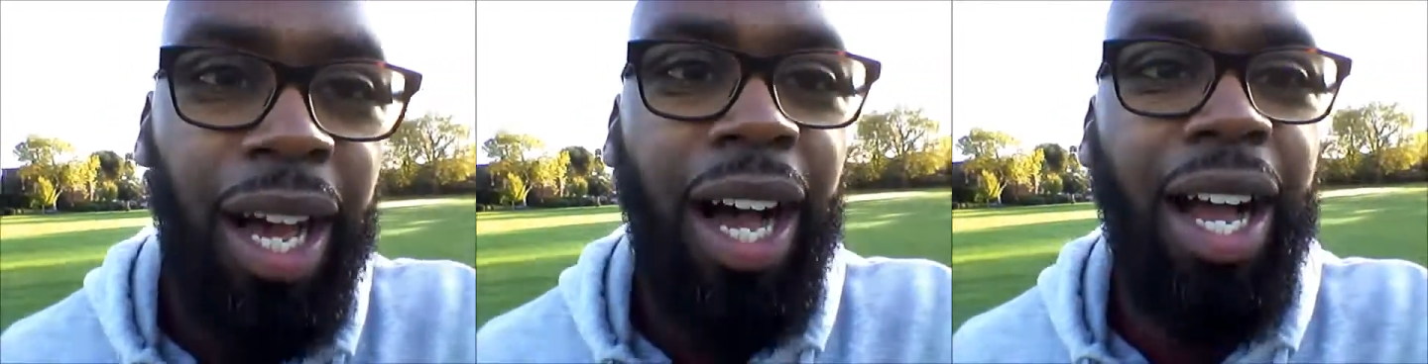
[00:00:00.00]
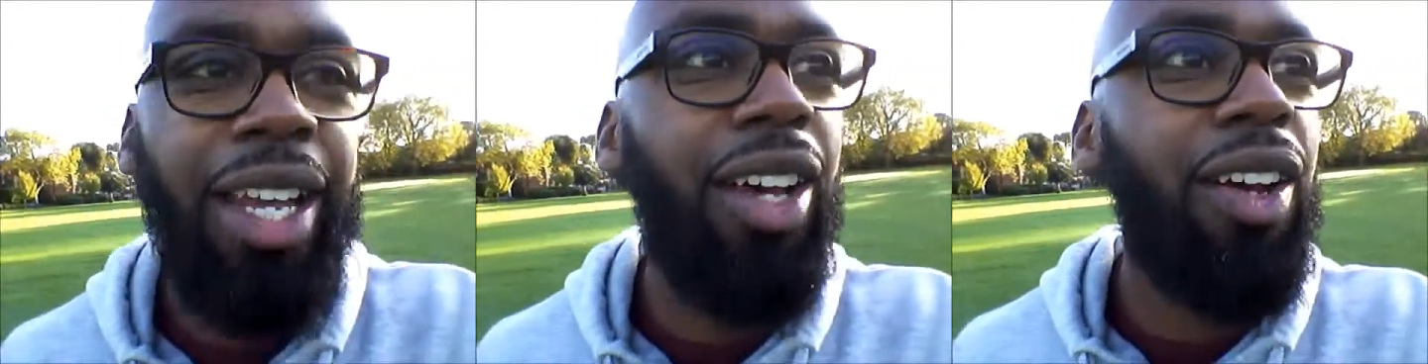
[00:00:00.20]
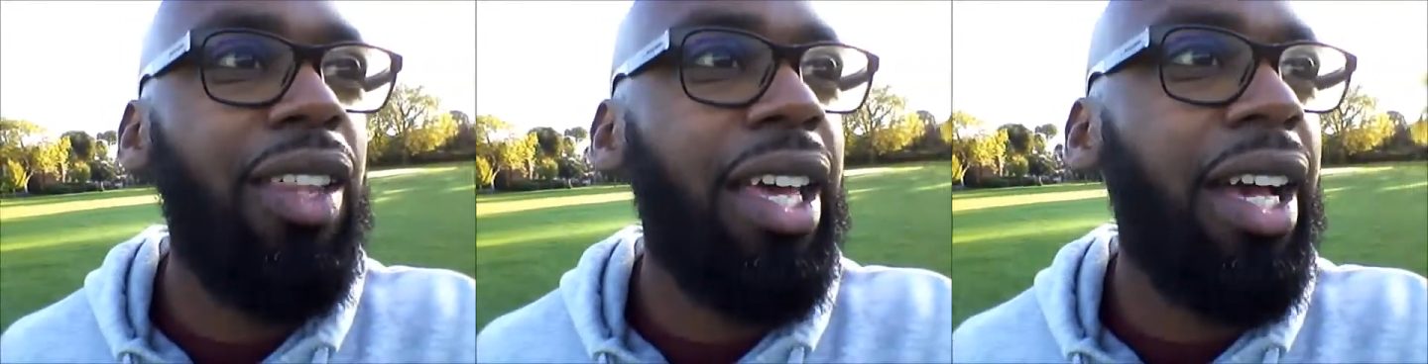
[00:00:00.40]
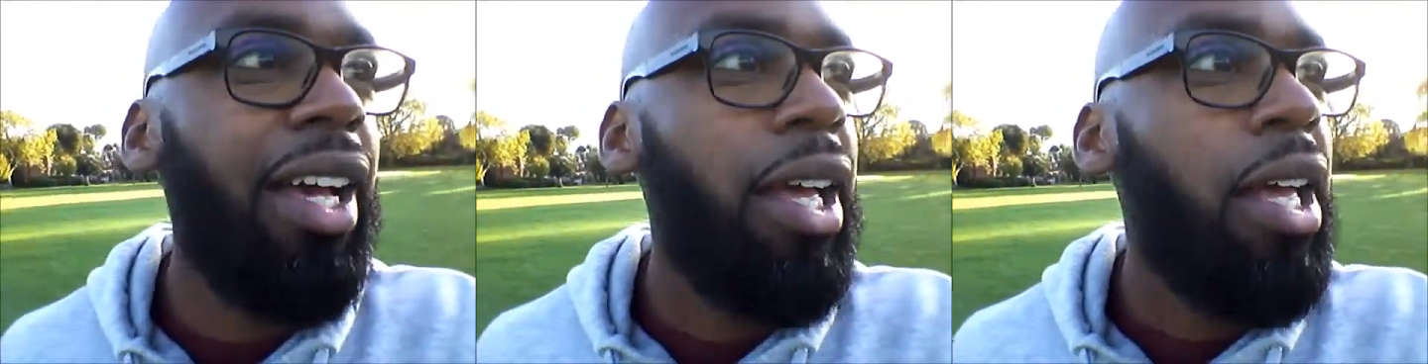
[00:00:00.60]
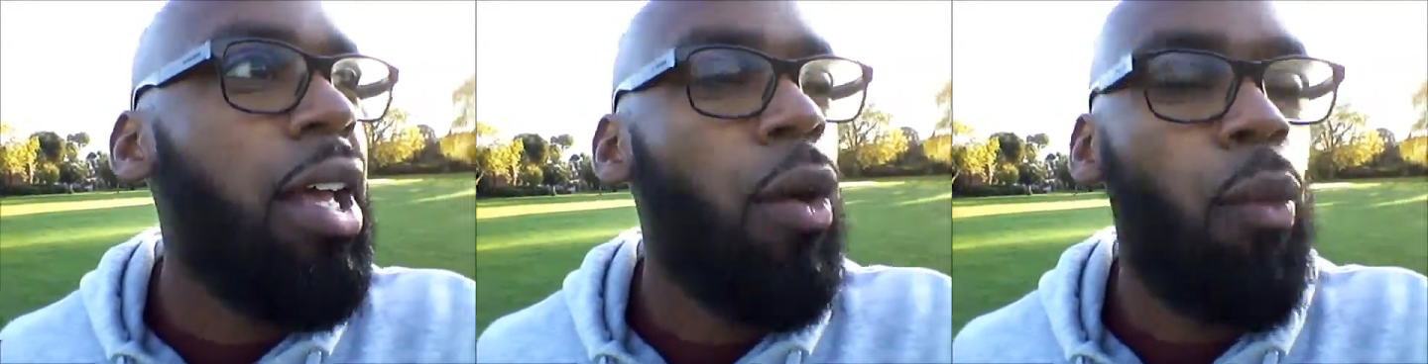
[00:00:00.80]
I know that.
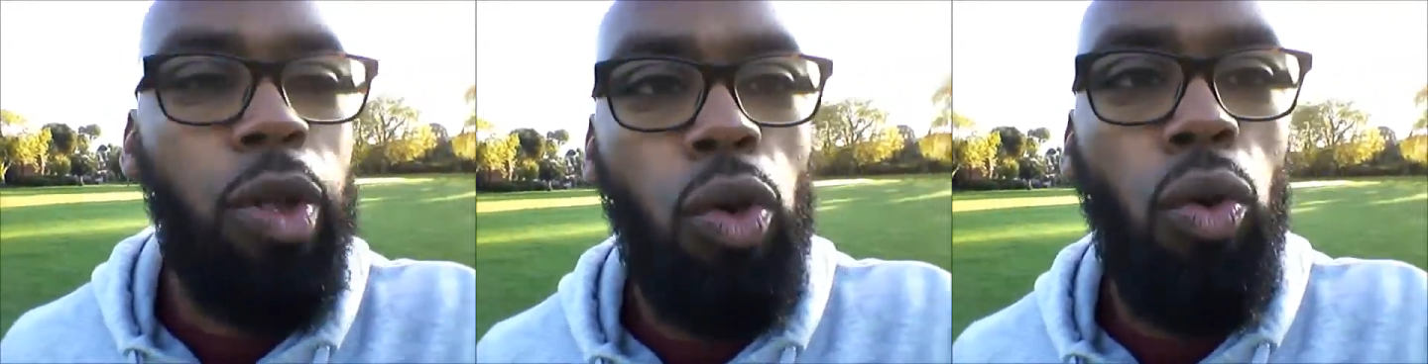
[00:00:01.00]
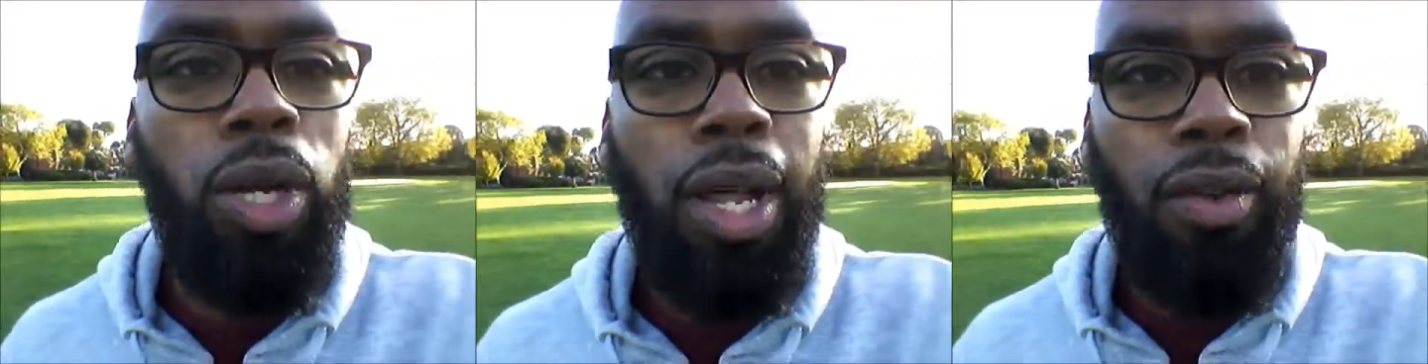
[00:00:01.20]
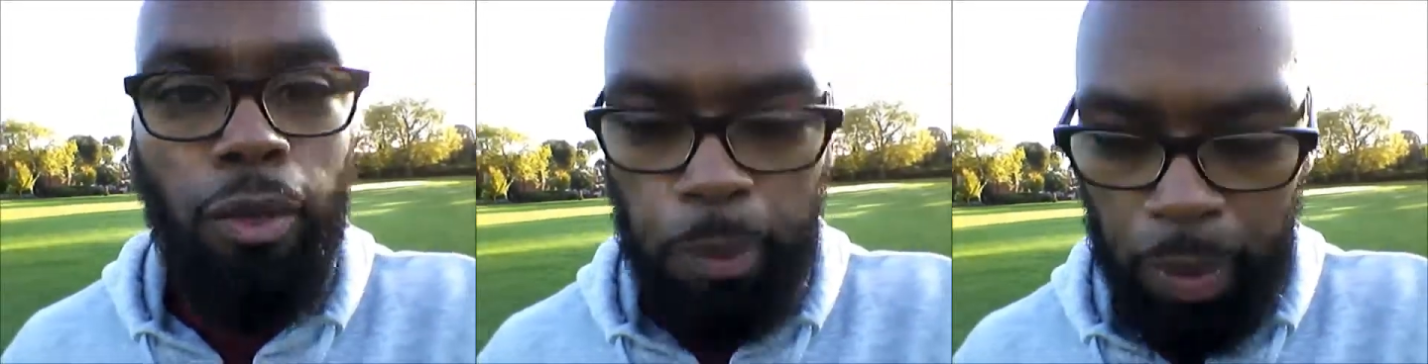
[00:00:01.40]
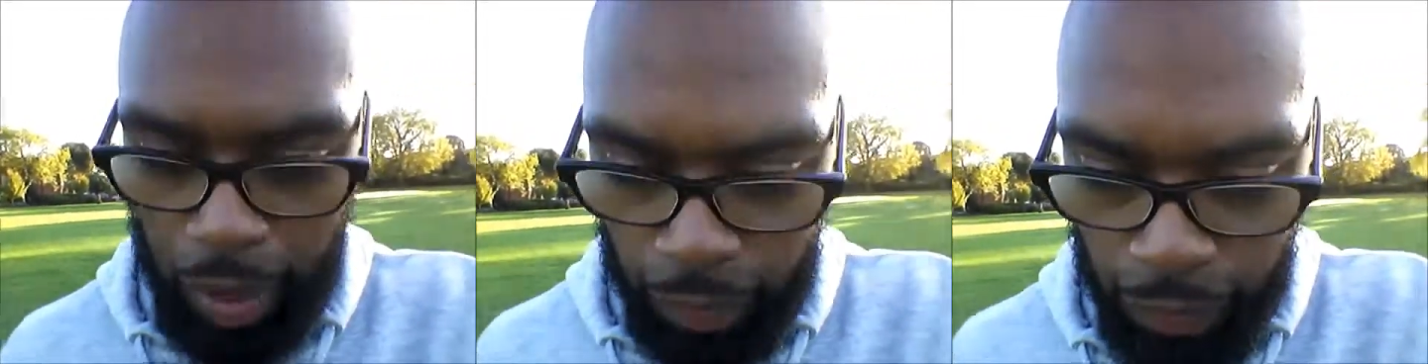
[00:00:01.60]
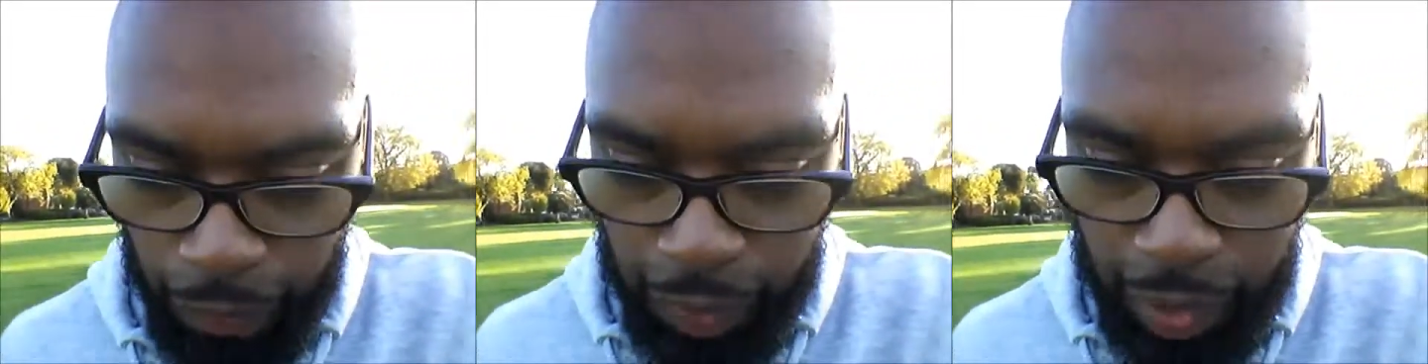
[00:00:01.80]
We all love a bit
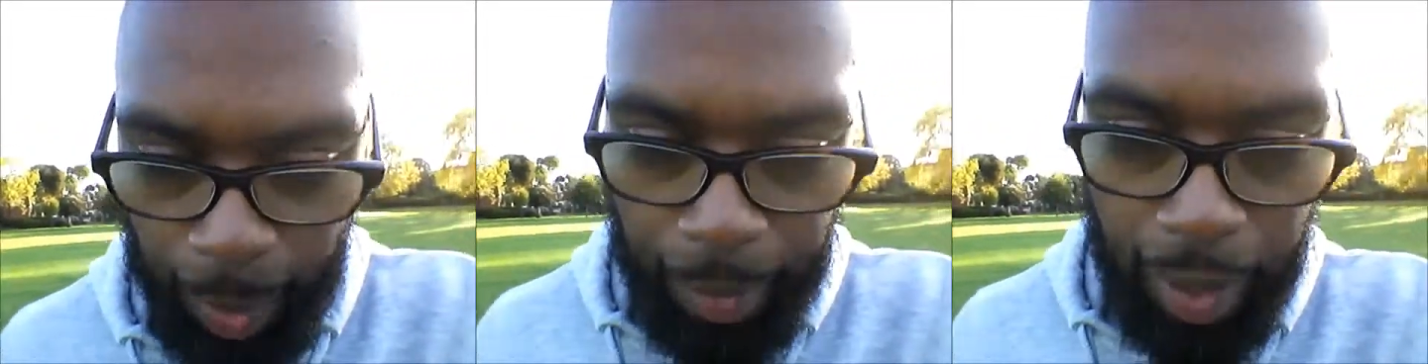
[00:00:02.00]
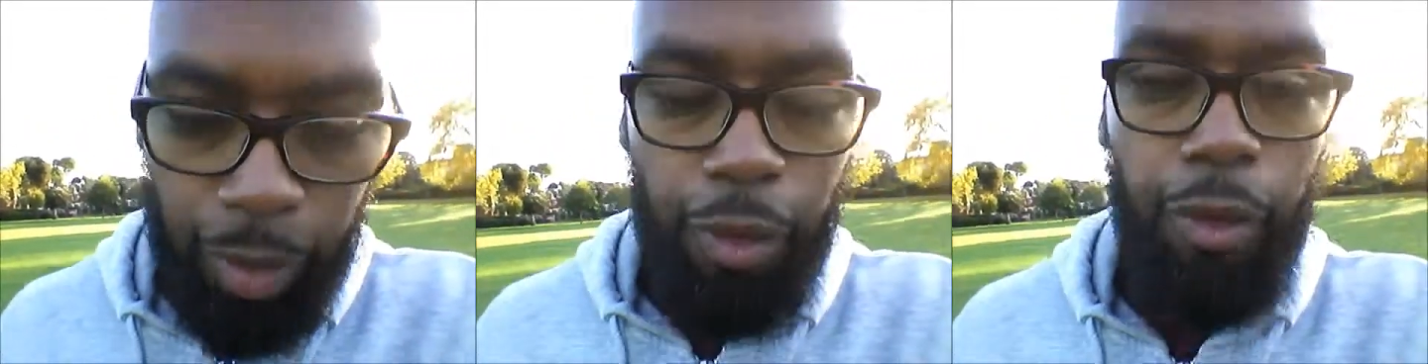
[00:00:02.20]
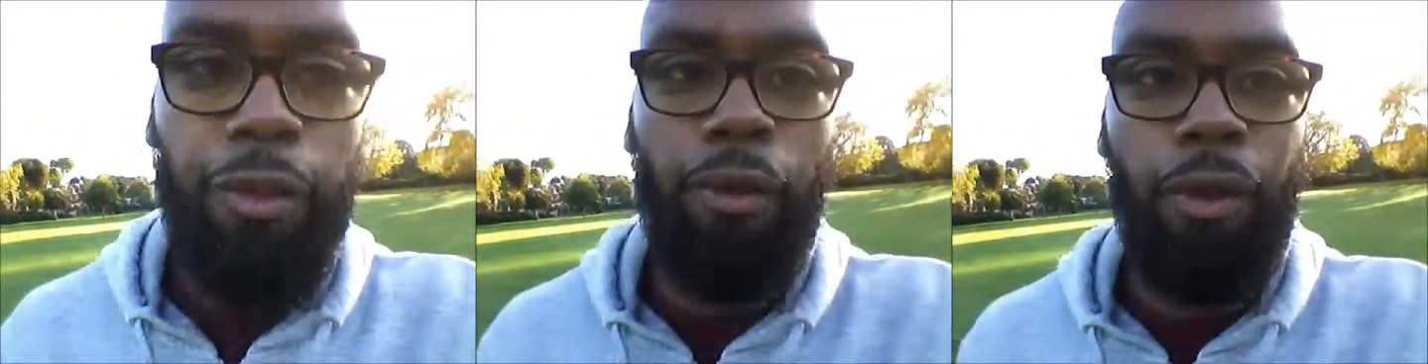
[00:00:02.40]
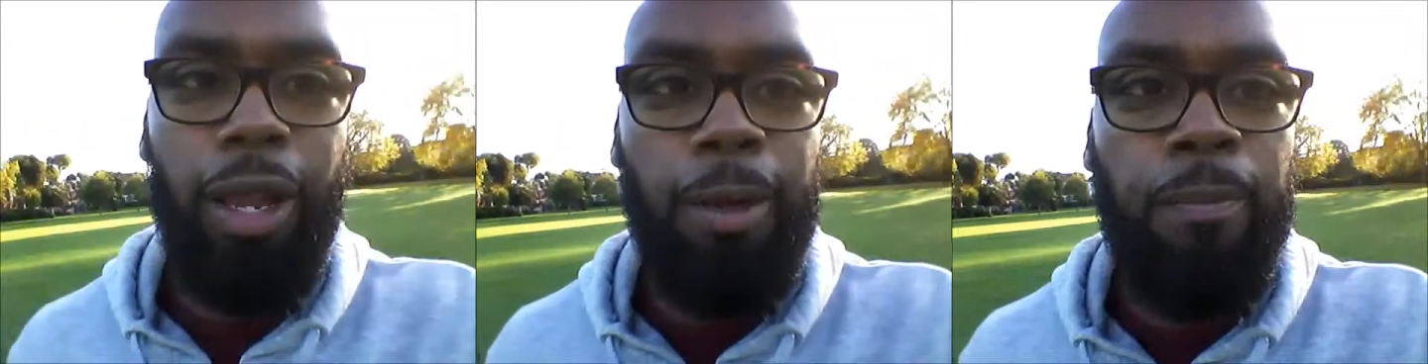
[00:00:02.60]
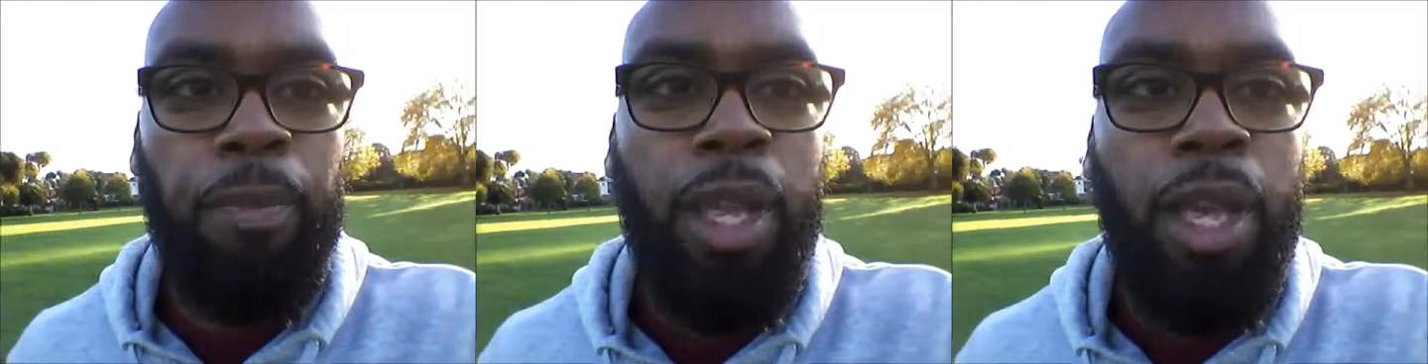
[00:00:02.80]
of something for
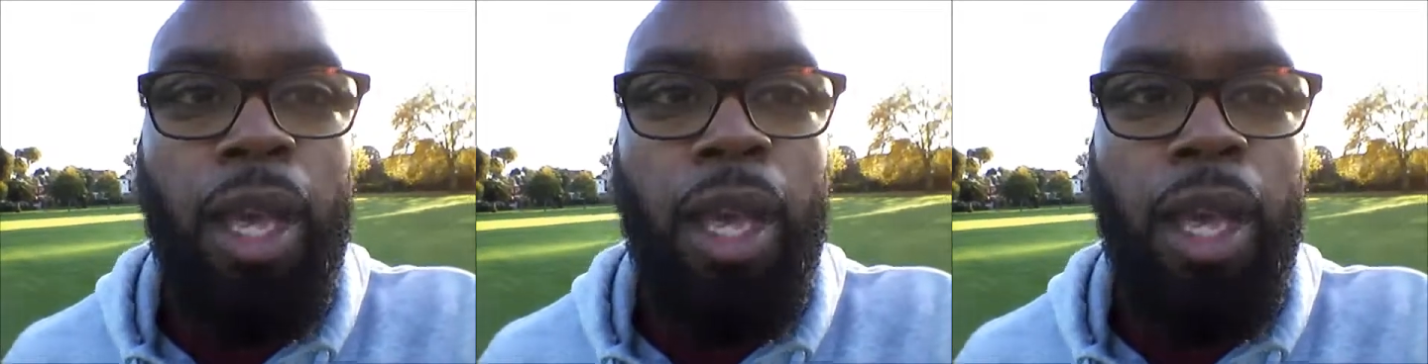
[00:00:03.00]
free.